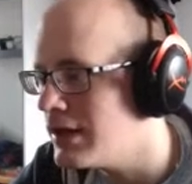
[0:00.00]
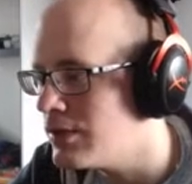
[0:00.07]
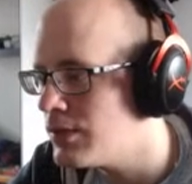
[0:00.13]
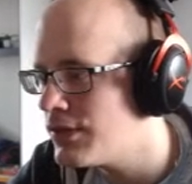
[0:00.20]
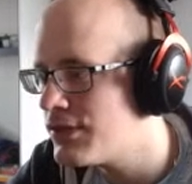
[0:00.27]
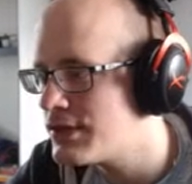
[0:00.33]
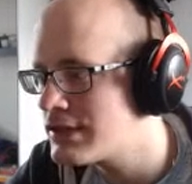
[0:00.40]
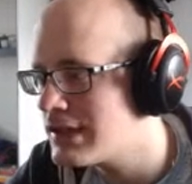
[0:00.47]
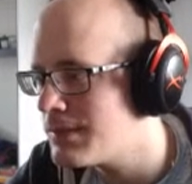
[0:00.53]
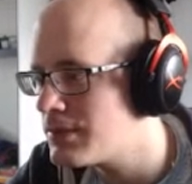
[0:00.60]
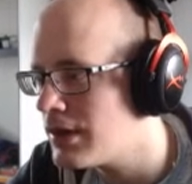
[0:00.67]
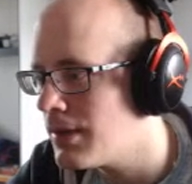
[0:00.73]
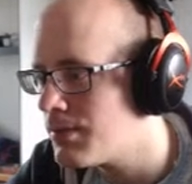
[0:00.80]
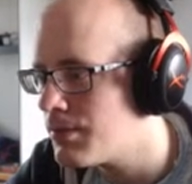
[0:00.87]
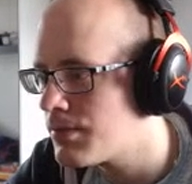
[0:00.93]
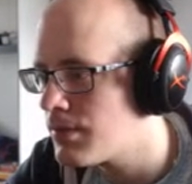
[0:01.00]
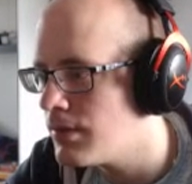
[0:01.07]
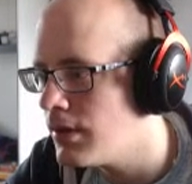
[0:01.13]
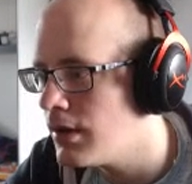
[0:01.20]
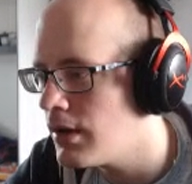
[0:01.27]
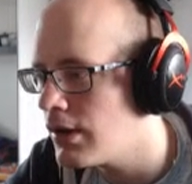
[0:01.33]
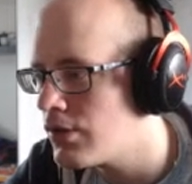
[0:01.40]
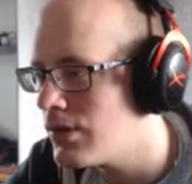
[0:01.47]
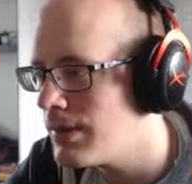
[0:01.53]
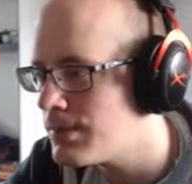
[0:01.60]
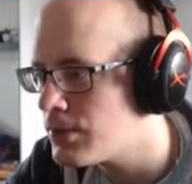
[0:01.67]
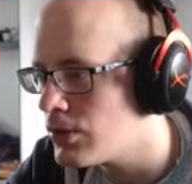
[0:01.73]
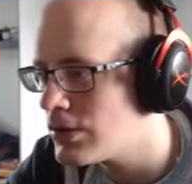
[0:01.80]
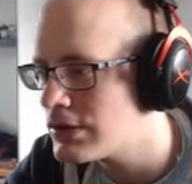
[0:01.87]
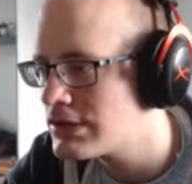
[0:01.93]
With the Scepter
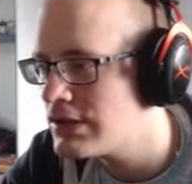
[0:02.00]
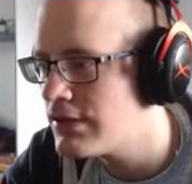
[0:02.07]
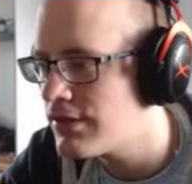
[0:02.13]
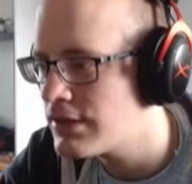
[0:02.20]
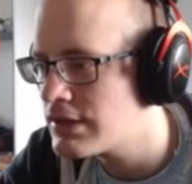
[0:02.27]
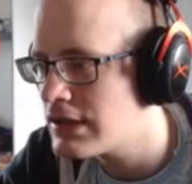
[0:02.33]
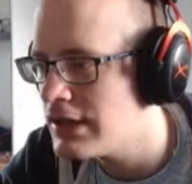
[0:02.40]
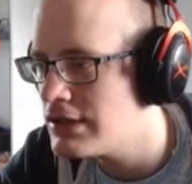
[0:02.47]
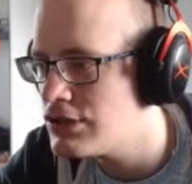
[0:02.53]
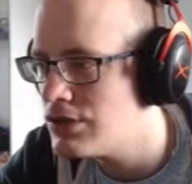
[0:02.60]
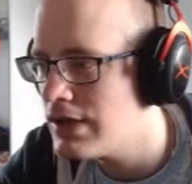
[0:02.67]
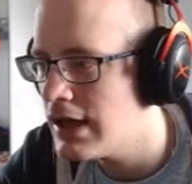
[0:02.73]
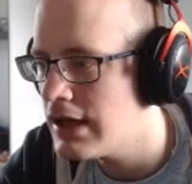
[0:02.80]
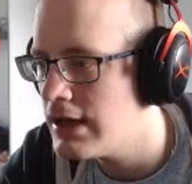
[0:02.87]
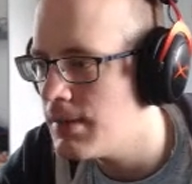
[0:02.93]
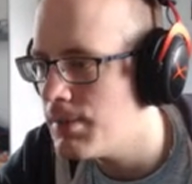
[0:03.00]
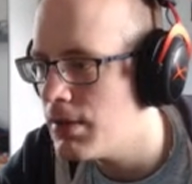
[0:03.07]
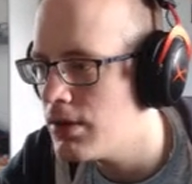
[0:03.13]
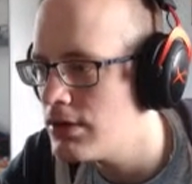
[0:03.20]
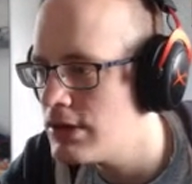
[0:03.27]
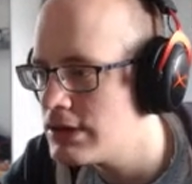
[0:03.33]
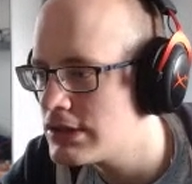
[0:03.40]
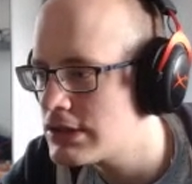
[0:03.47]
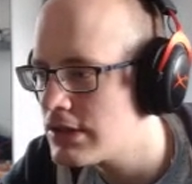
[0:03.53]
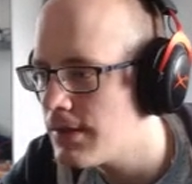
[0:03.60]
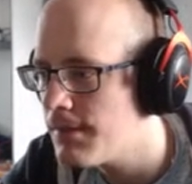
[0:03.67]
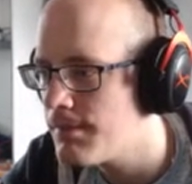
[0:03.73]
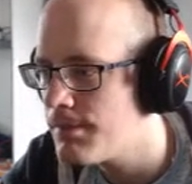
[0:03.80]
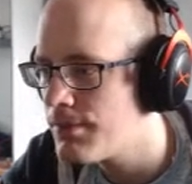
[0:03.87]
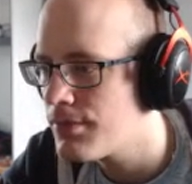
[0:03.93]
equipped or synthesized, you gain a bonus
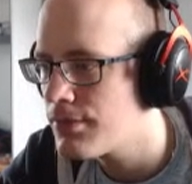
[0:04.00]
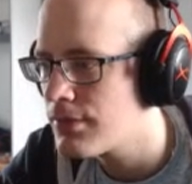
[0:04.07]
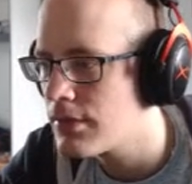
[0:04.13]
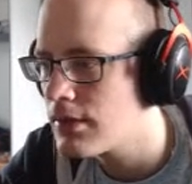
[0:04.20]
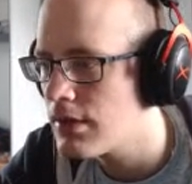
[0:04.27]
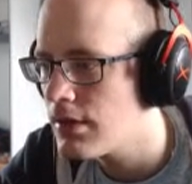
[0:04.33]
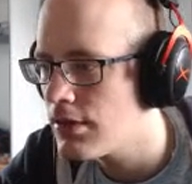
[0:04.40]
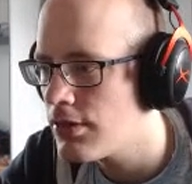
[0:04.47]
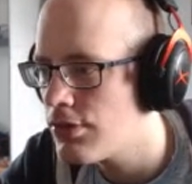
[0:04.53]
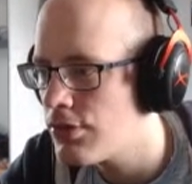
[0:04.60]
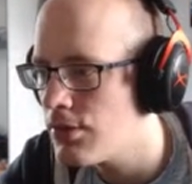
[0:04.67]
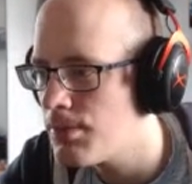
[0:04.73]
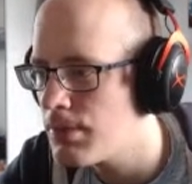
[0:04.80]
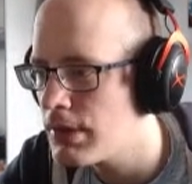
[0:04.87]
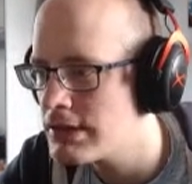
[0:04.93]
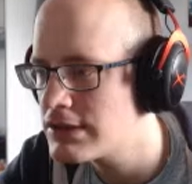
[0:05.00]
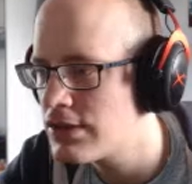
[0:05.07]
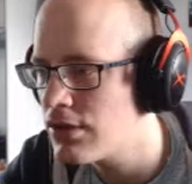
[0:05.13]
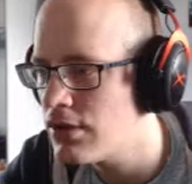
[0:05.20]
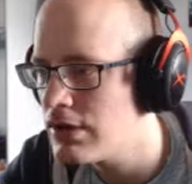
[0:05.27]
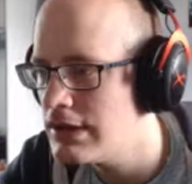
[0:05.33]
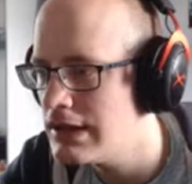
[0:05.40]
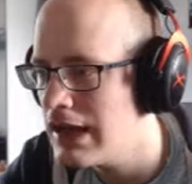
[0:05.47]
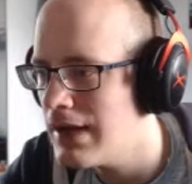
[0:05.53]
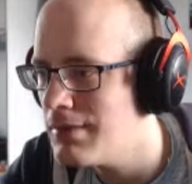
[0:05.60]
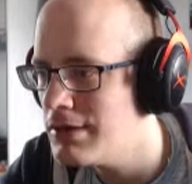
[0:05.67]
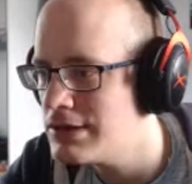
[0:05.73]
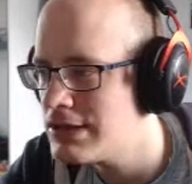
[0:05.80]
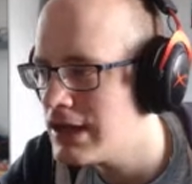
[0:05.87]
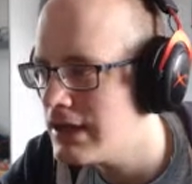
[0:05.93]
plus 30
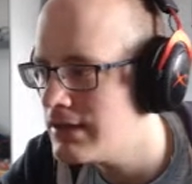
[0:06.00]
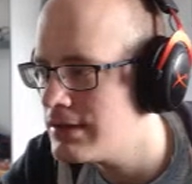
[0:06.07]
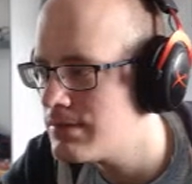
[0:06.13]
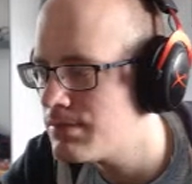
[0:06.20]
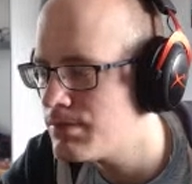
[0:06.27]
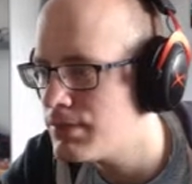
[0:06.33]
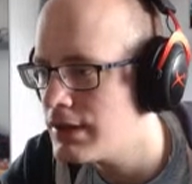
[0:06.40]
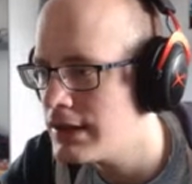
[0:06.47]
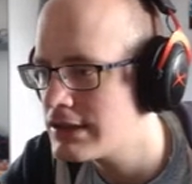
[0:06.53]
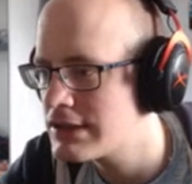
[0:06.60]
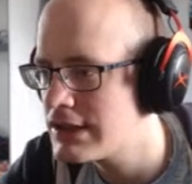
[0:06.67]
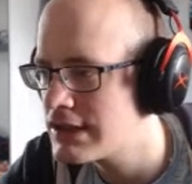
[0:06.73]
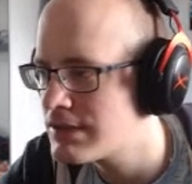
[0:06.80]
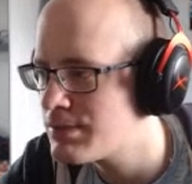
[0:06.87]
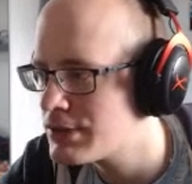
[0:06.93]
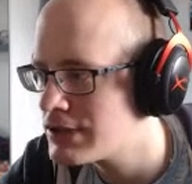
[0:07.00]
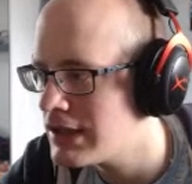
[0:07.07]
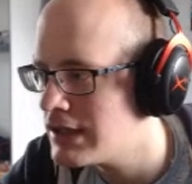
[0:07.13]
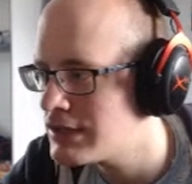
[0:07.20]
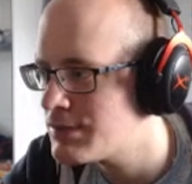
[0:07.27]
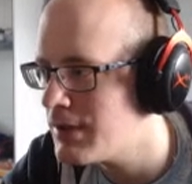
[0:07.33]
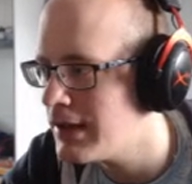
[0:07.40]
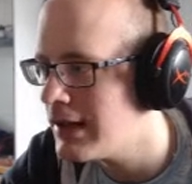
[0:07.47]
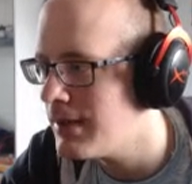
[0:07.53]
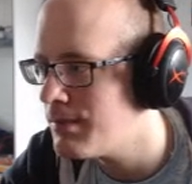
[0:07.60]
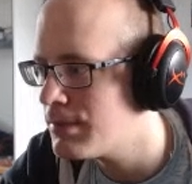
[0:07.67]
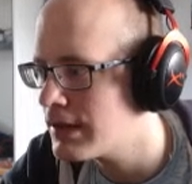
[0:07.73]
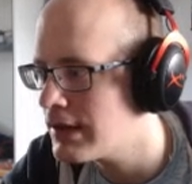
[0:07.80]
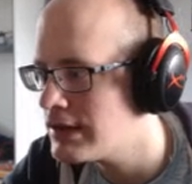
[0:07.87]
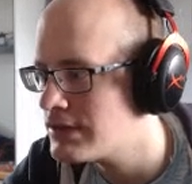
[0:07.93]
damage and plus 6% spell
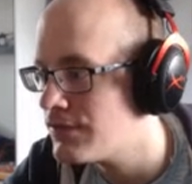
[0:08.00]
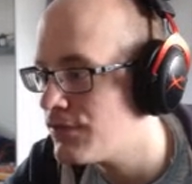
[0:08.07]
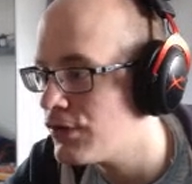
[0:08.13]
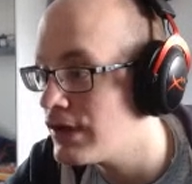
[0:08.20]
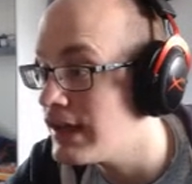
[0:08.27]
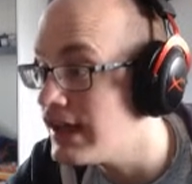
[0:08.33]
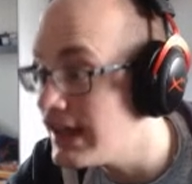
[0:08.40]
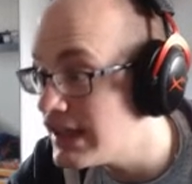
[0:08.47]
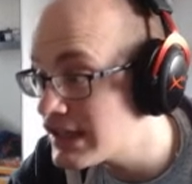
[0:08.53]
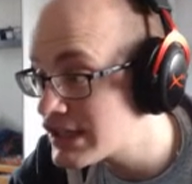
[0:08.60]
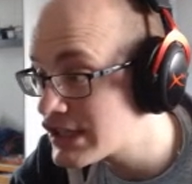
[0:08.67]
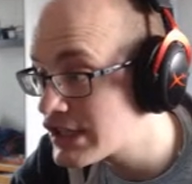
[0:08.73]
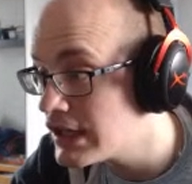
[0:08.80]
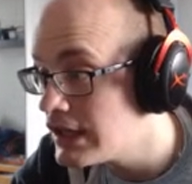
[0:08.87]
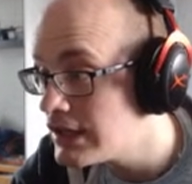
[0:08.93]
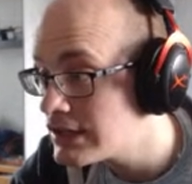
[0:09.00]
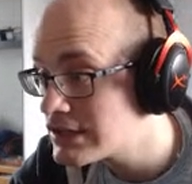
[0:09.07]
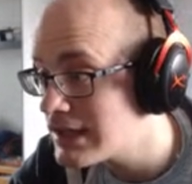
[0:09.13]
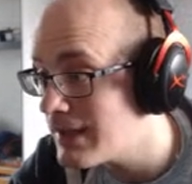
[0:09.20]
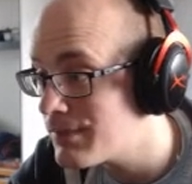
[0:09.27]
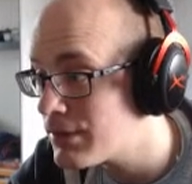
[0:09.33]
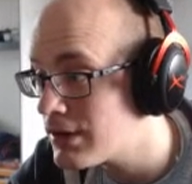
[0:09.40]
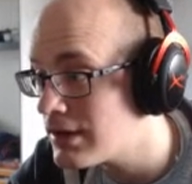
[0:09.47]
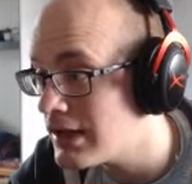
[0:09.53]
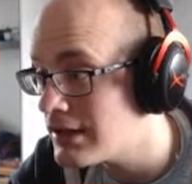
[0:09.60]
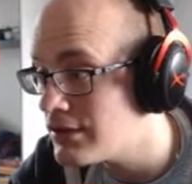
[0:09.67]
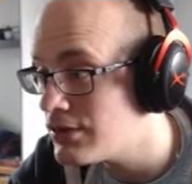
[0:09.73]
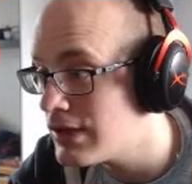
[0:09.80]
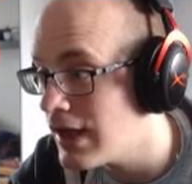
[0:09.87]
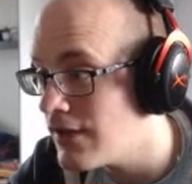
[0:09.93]
application for each scepter
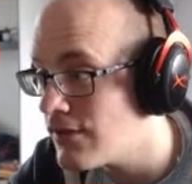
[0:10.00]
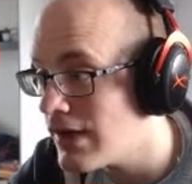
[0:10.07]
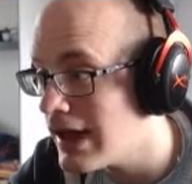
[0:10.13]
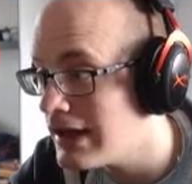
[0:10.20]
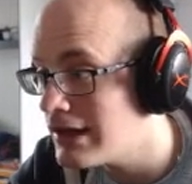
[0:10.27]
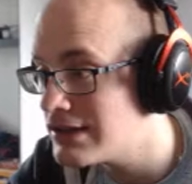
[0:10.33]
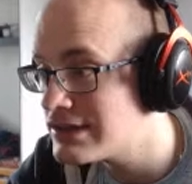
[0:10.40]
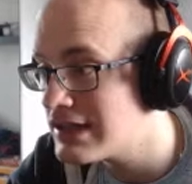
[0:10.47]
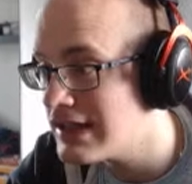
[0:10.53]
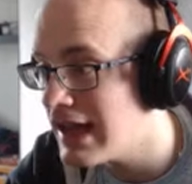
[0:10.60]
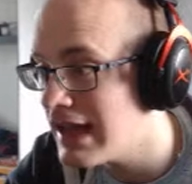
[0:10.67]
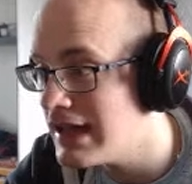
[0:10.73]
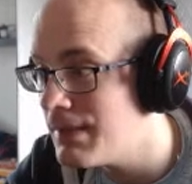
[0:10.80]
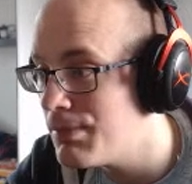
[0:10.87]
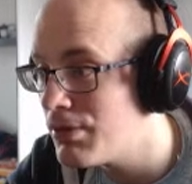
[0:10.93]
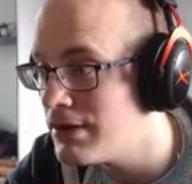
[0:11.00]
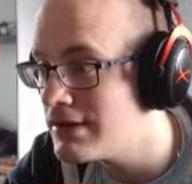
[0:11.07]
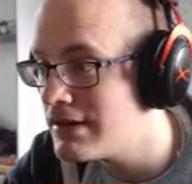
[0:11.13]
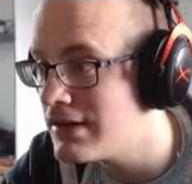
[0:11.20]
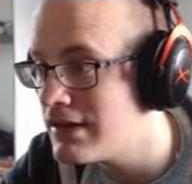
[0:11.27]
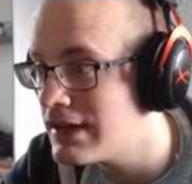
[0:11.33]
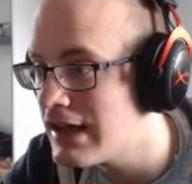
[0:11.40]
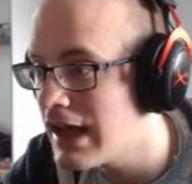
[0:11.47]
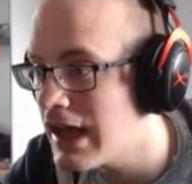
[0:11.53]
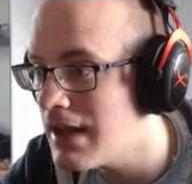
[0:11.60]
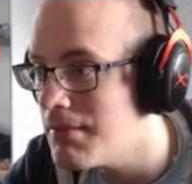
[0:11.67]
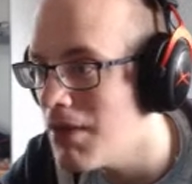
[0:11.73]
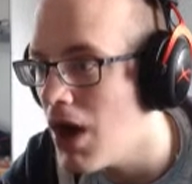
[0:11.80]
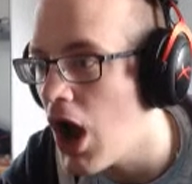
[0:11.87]
that you gave allies at any point in the game.